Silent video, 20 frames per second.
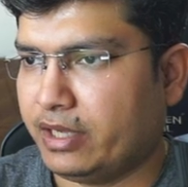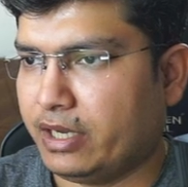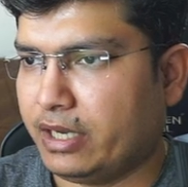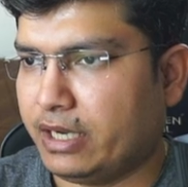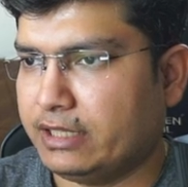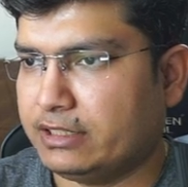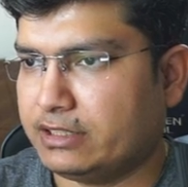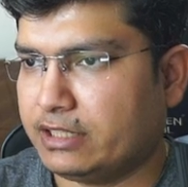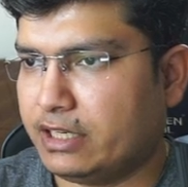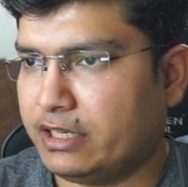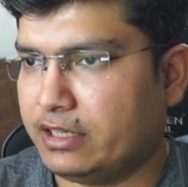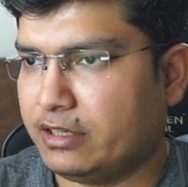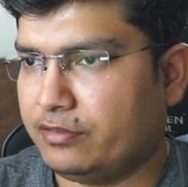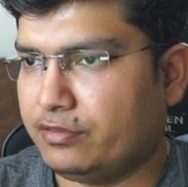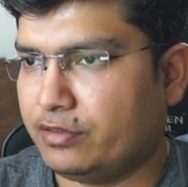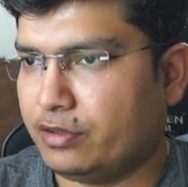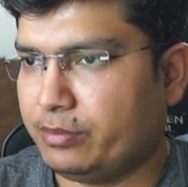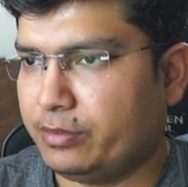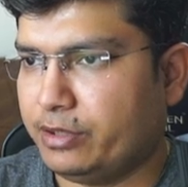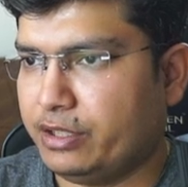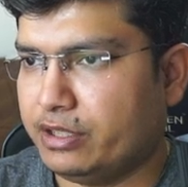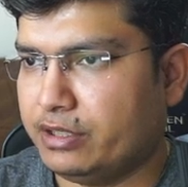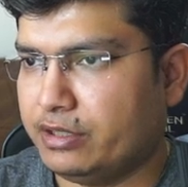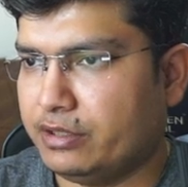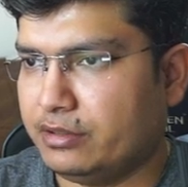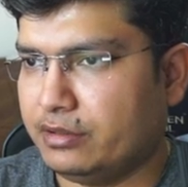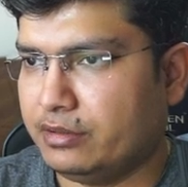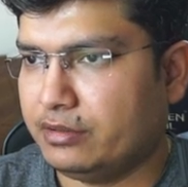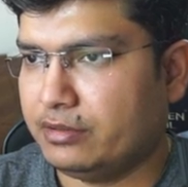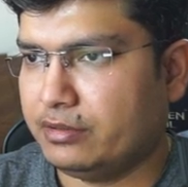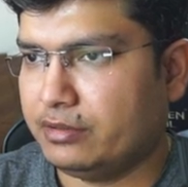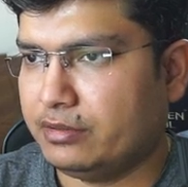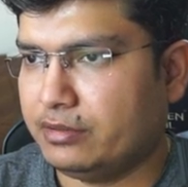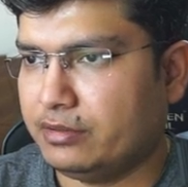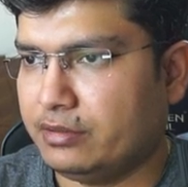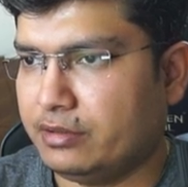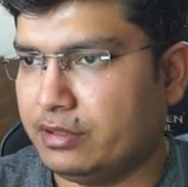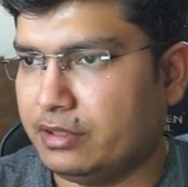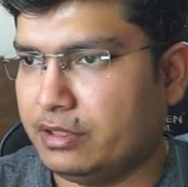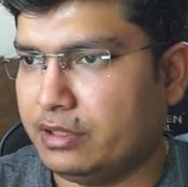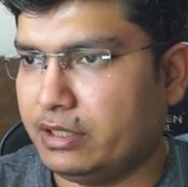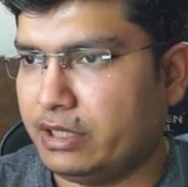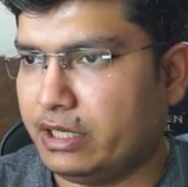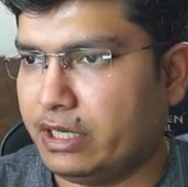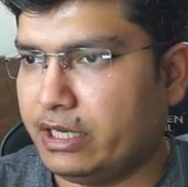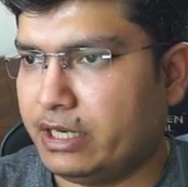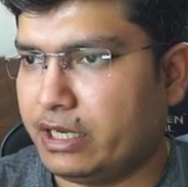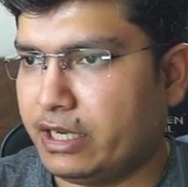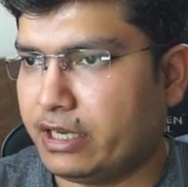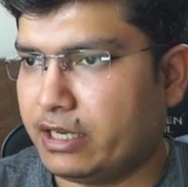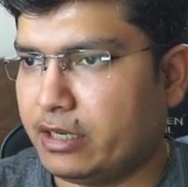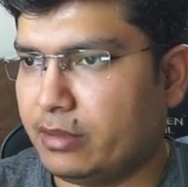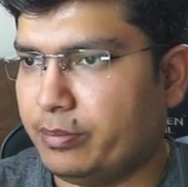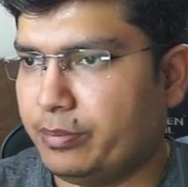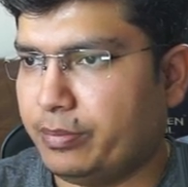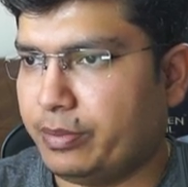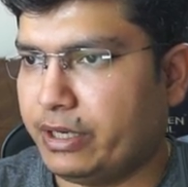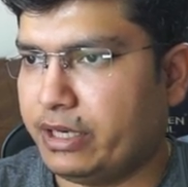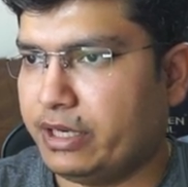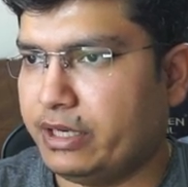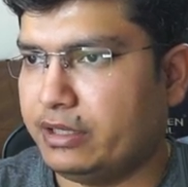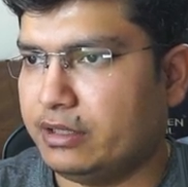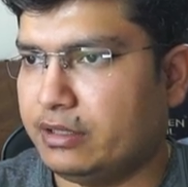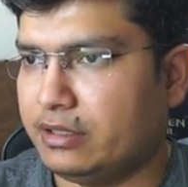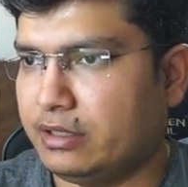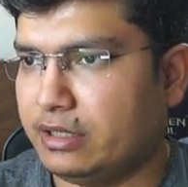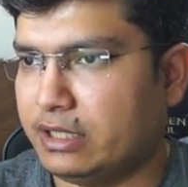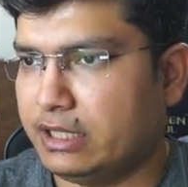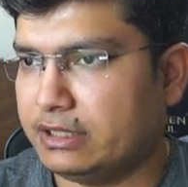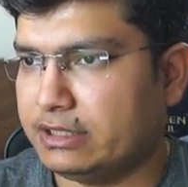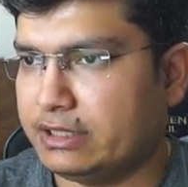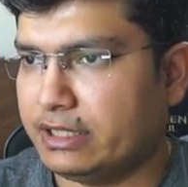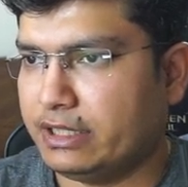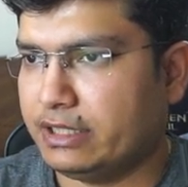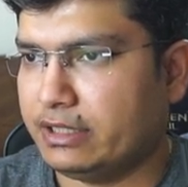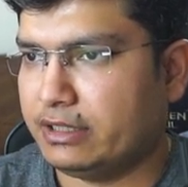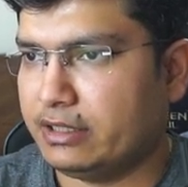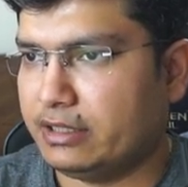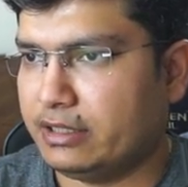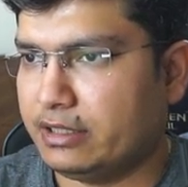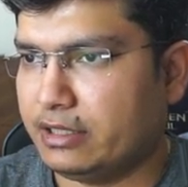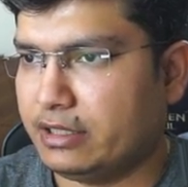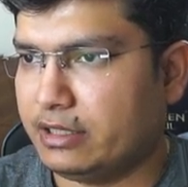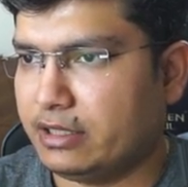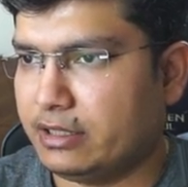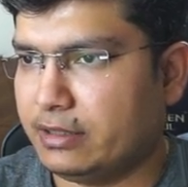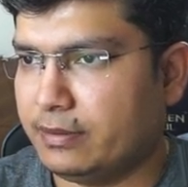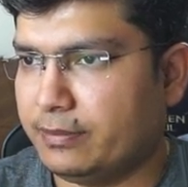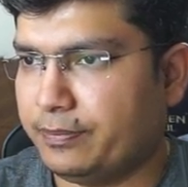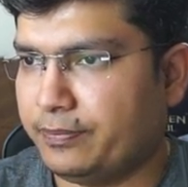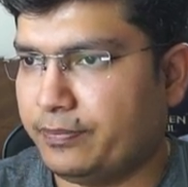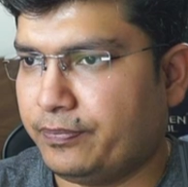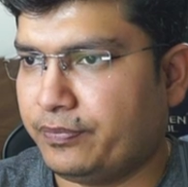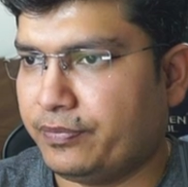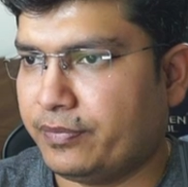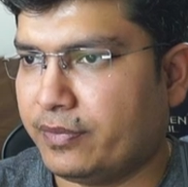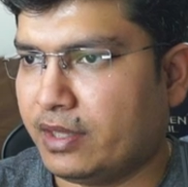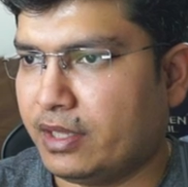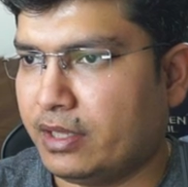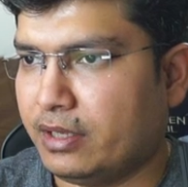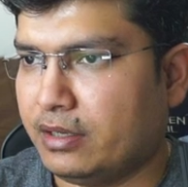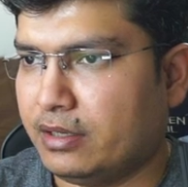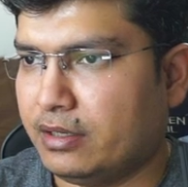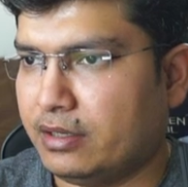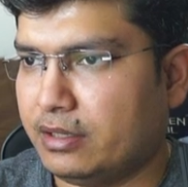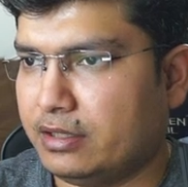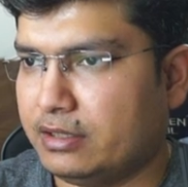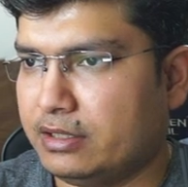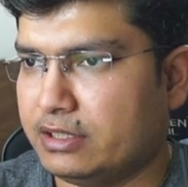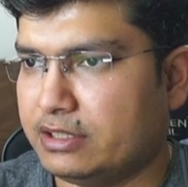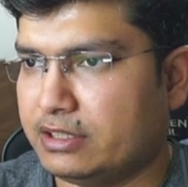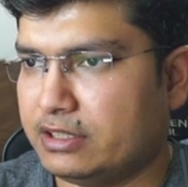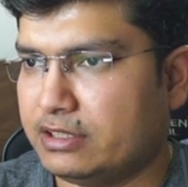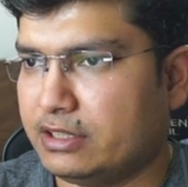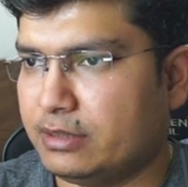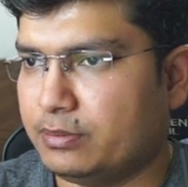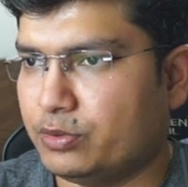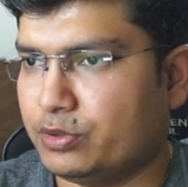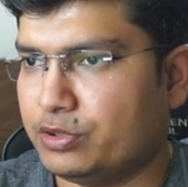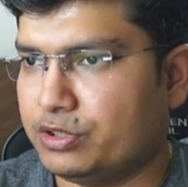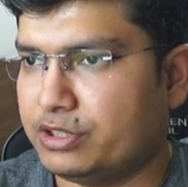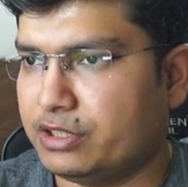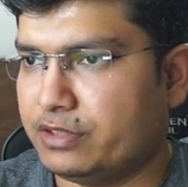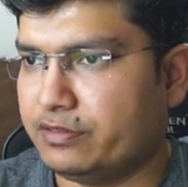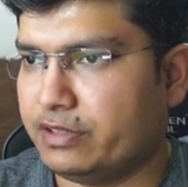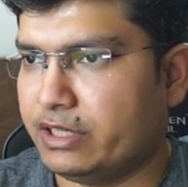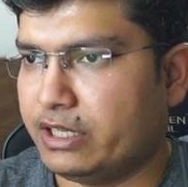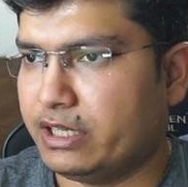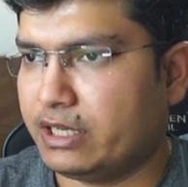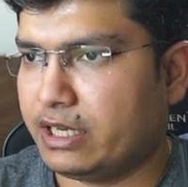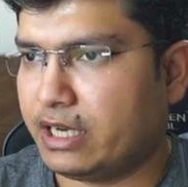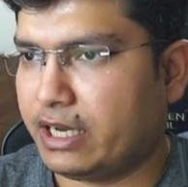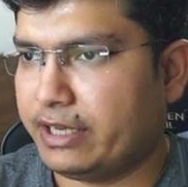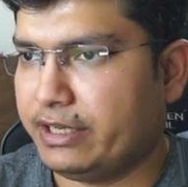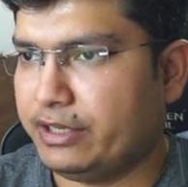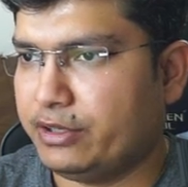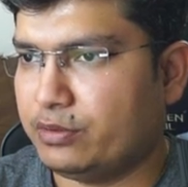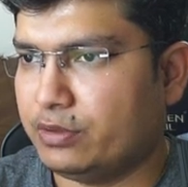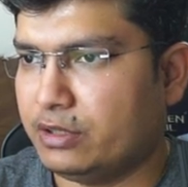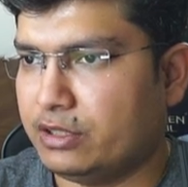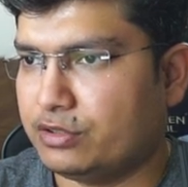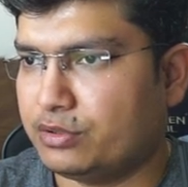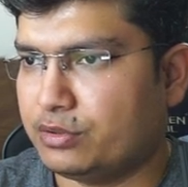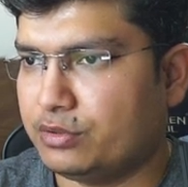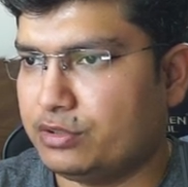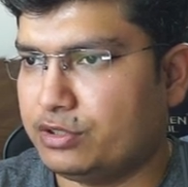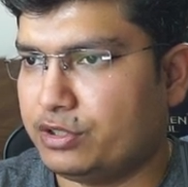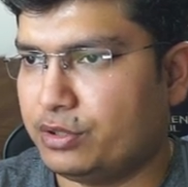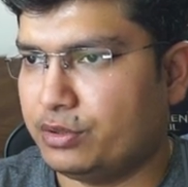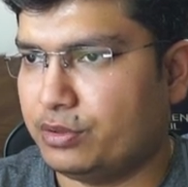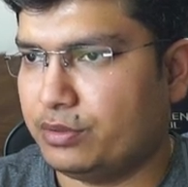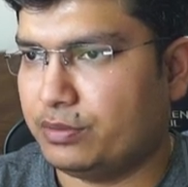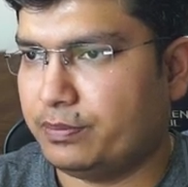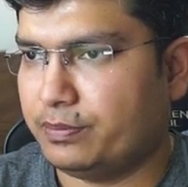I started from here and I compared, let's say this is the position where I equals to 0.